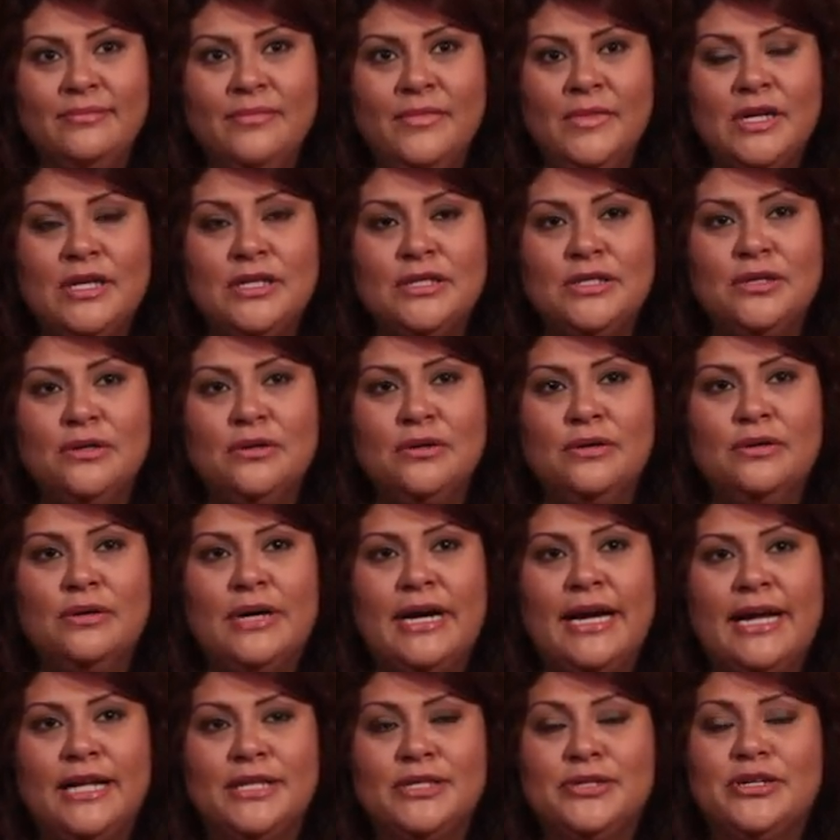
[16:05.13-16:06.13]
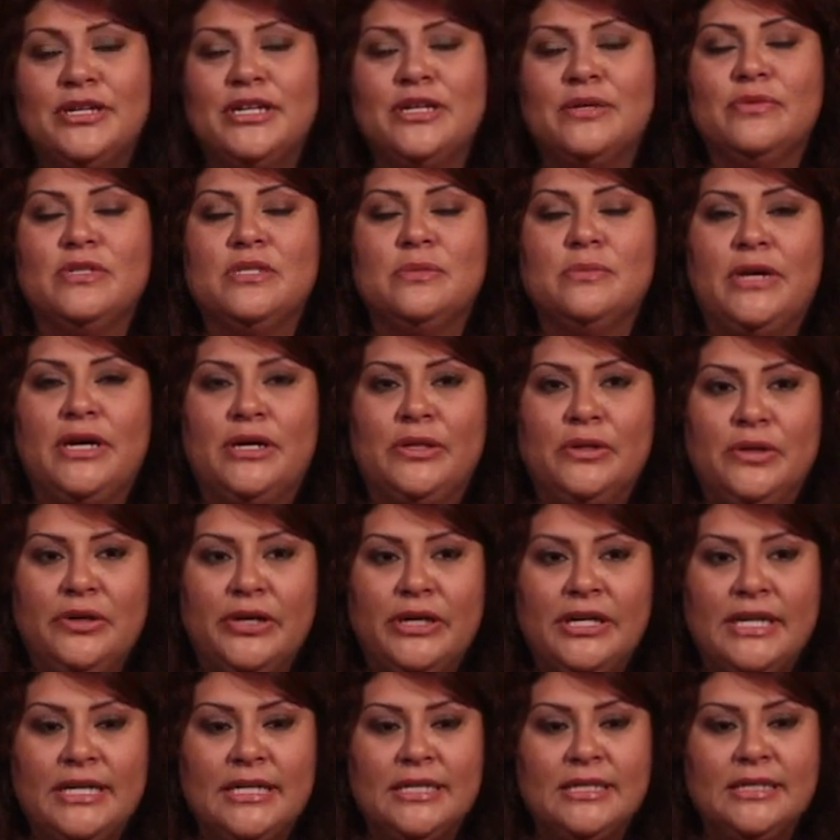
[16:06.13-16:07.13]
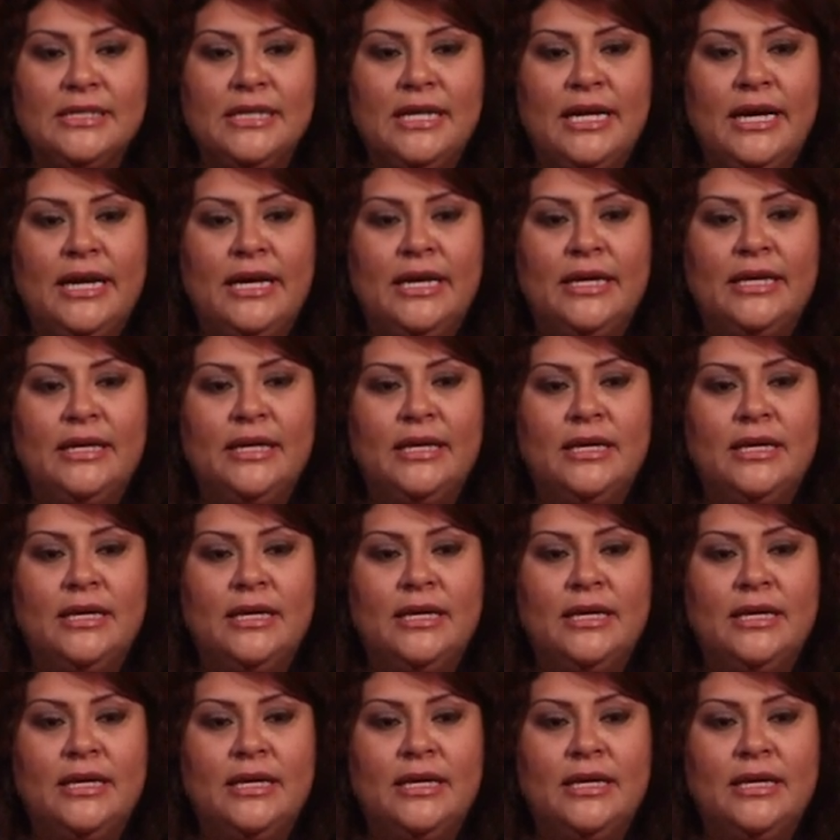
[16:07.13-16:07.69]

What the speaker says: So I answered, and it was my lawyer. And he's like,